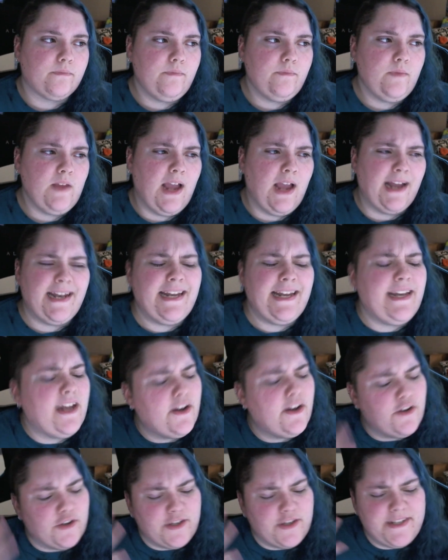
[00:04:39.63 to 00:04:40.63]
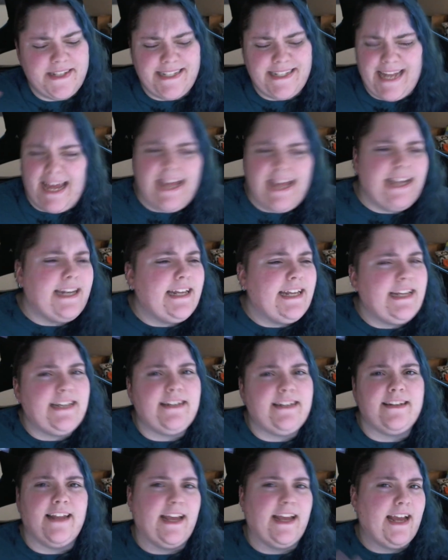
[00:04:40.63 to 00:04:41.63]
I didn't understand
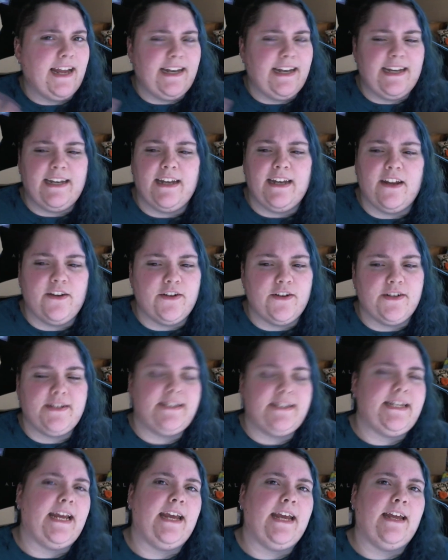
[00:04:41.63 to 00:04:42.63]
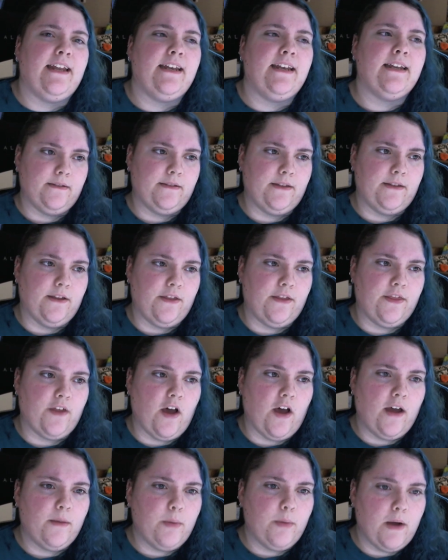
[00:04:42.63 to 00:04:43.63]
it. I didn't understand the
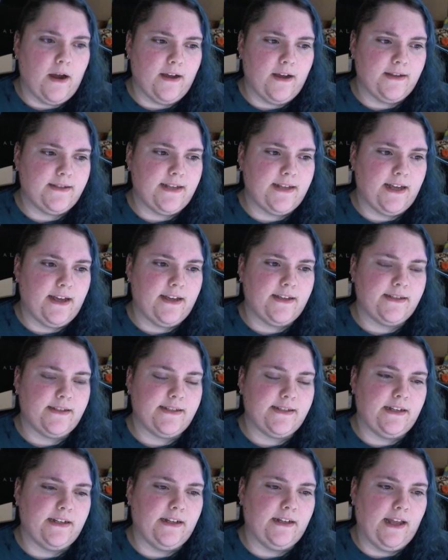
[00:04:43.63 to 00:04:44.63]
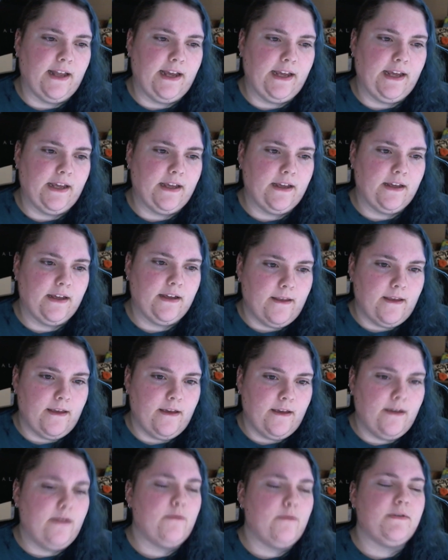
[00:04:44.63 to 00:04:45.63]
thought process, and
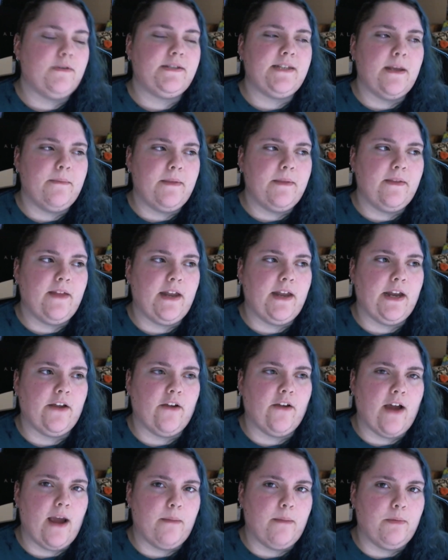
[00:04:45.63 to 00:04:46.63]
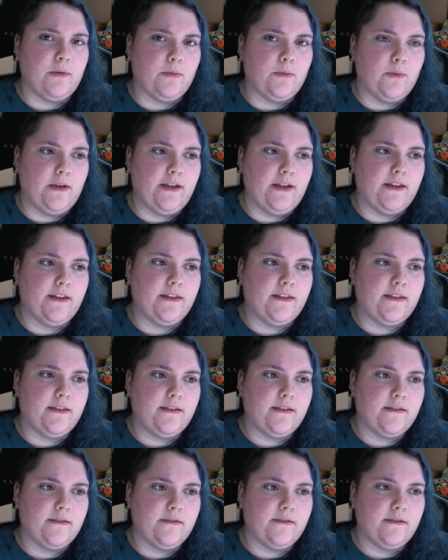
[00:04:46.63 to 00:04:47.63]
it was something that I grappled
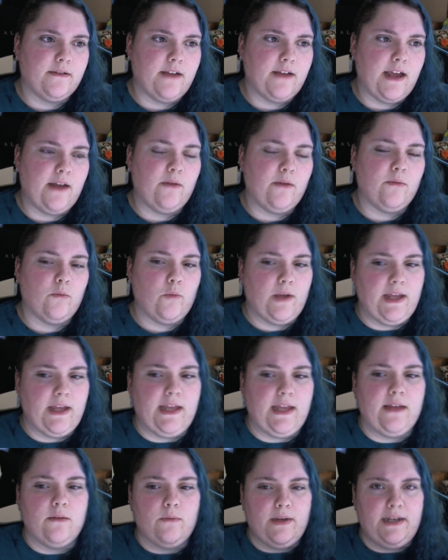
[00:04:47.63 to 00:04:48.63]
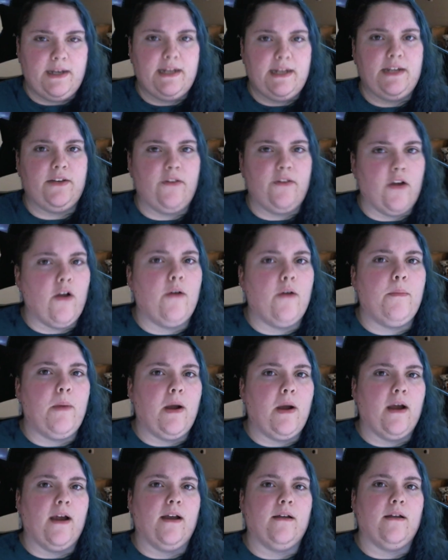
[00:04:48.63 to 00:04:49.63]
with. And we did grow
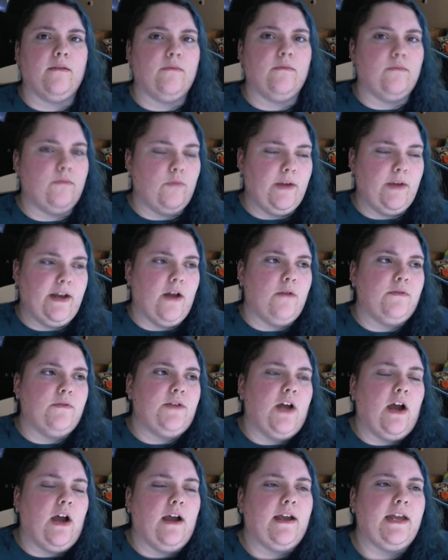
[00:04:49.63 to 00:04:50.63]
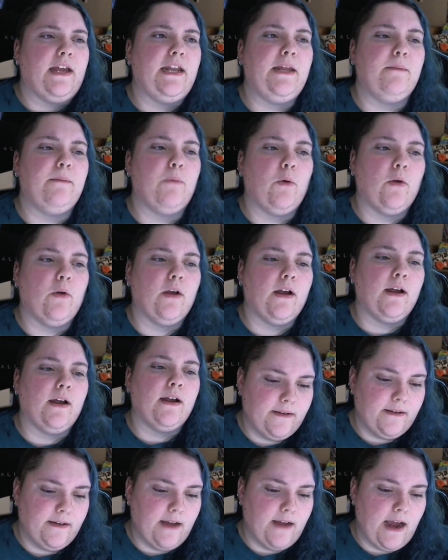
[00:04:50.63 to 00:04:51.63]
apart. We don't talk anymore.
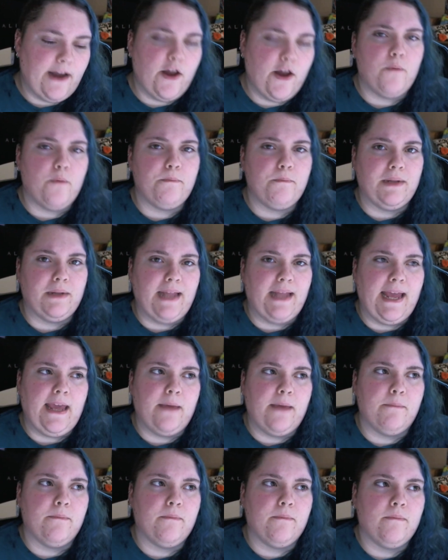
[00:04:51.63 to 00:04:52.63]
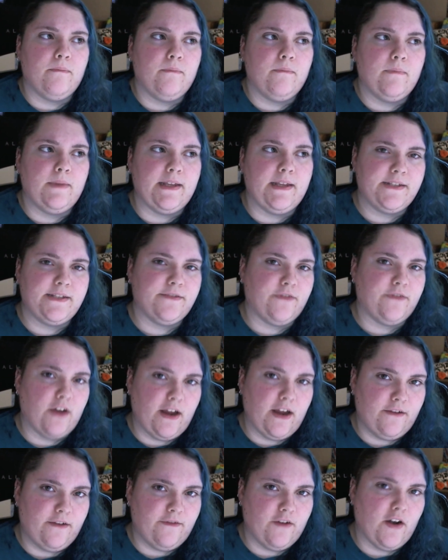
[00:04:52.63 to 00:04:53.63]
I don't blame this
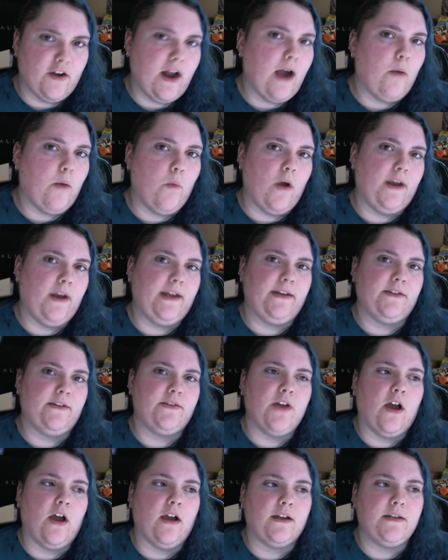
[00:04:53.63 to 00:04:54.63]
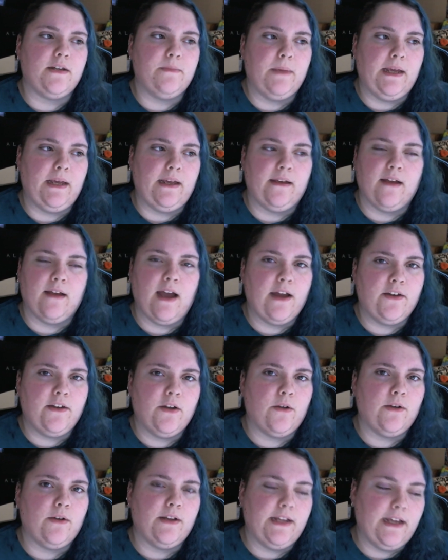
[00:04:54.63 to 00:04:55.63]
friend for not wanting to talk to me. I
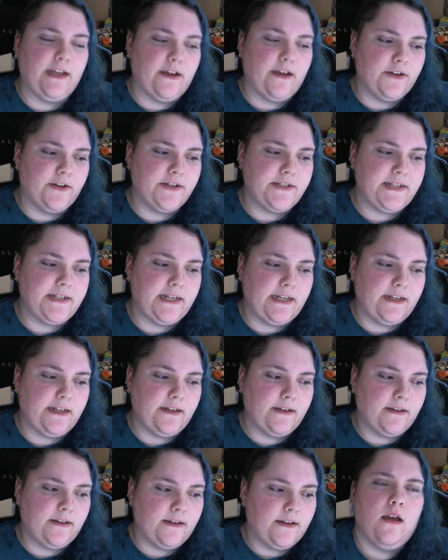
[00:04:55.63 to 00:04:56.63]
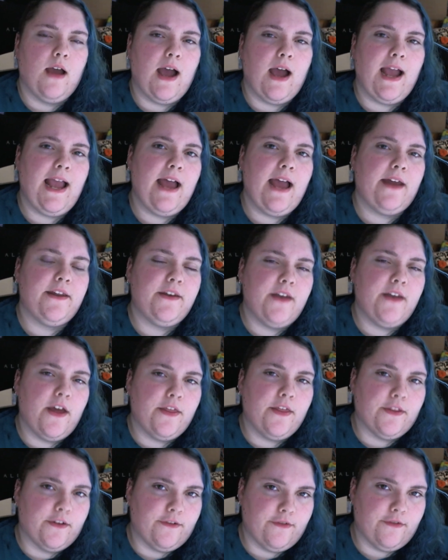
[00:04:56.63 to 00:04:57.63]
totally understand. I had
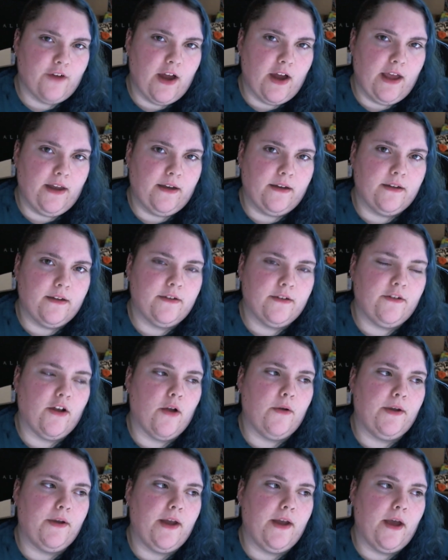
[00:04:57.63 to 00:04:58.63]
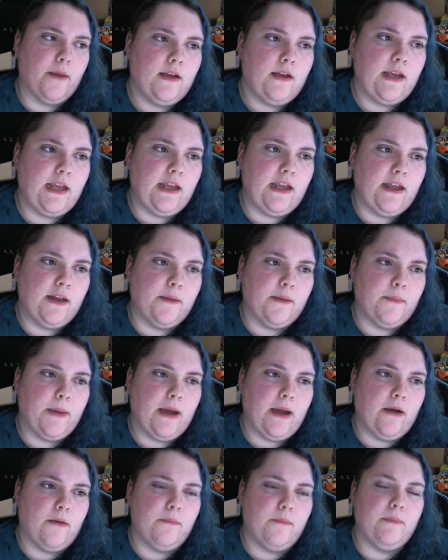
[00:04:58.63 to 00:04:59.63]
another friend growing up in
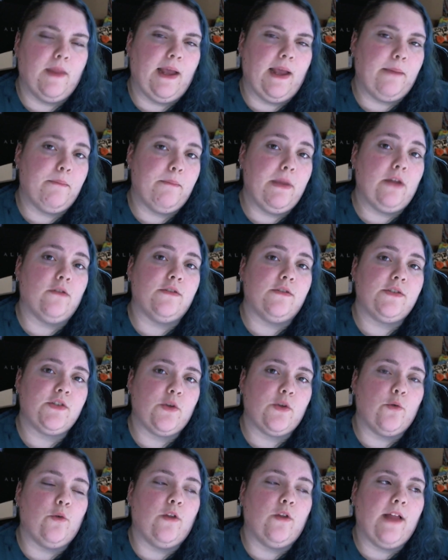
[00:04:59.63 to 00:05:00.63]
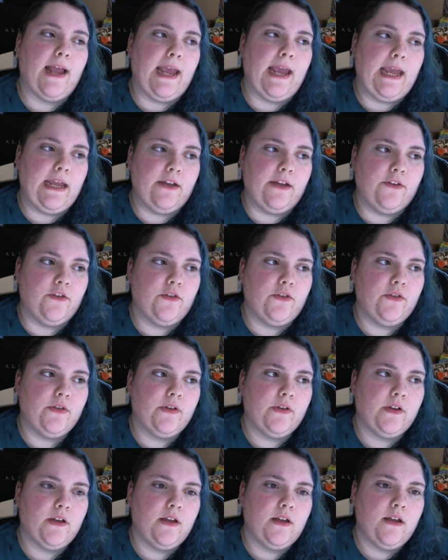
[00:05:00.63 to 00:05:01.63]
about like middle school age
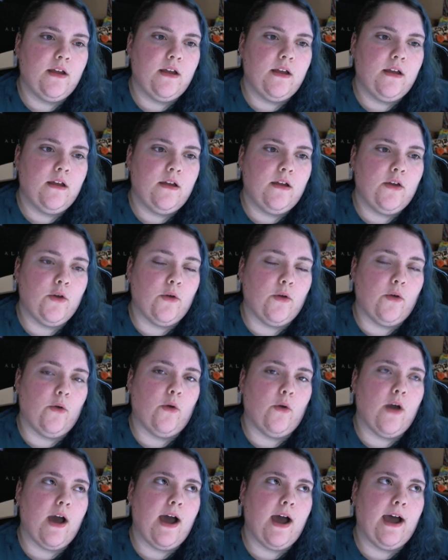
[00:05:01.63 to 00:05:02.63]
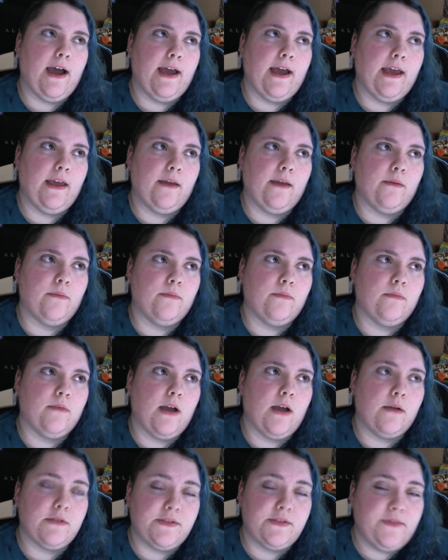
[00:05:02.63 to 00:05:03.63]
who I
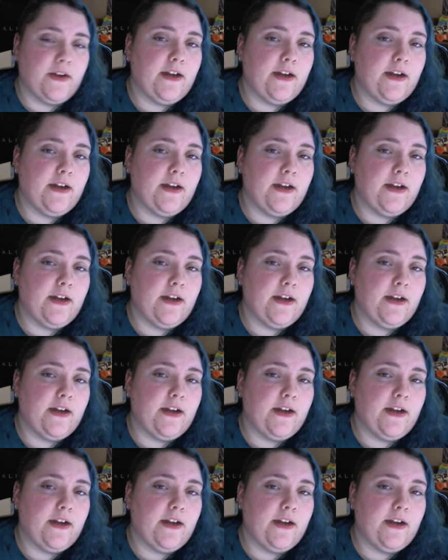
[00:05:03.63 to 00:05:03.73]
was very